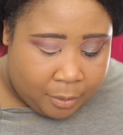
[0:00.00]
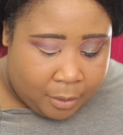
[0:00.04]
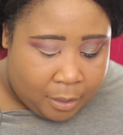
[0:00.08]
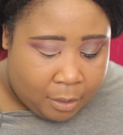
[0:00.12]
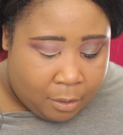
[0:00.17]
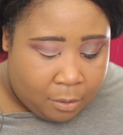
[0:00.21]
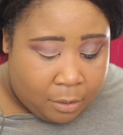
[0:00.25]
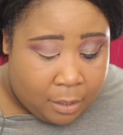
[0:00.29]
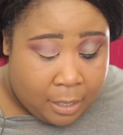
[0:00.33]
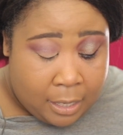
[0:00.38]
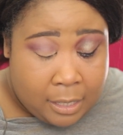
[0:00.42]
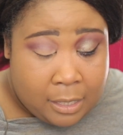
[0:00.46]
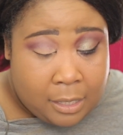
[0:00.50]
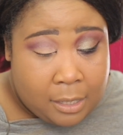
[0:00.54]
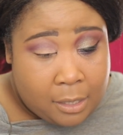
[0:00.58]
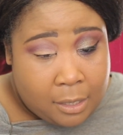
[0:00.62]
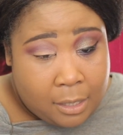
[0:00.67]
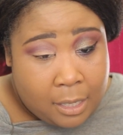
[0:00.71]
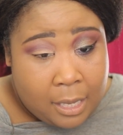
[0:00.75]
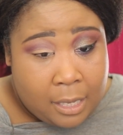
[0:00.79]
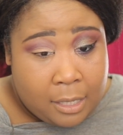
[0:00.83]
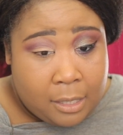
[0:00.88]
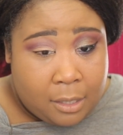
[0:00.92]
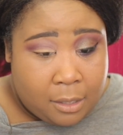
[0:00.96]
So that's
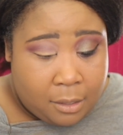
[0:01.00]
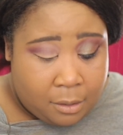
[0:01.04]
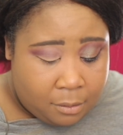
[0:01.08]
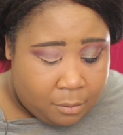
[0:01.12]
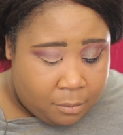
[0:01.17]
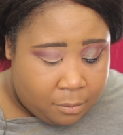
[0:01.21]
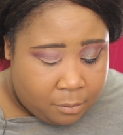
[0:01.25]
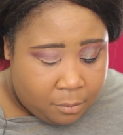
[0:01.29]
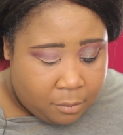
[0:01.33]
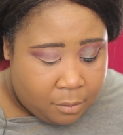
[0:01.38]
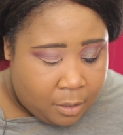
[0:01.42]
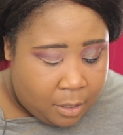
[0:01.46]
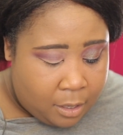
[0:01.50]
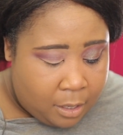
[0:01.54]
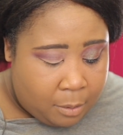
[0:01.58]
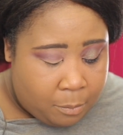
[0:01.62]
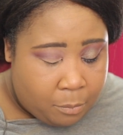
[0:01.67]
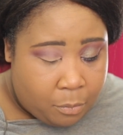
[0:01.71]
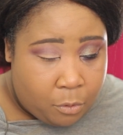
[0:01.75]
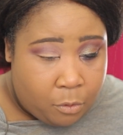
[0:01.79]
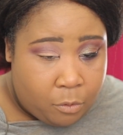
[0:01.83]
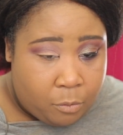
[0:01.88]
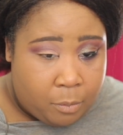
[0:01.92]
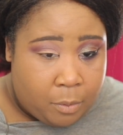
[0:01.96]
an
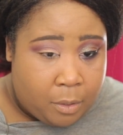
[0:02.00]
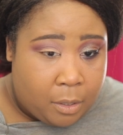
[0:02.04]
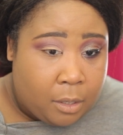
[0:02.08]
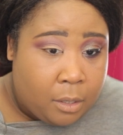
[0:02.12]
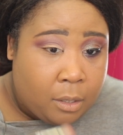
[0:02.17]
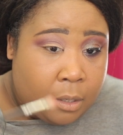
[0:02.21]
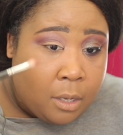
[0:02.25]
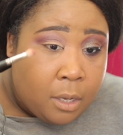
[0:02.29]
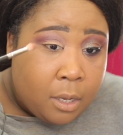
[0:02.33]
improvement.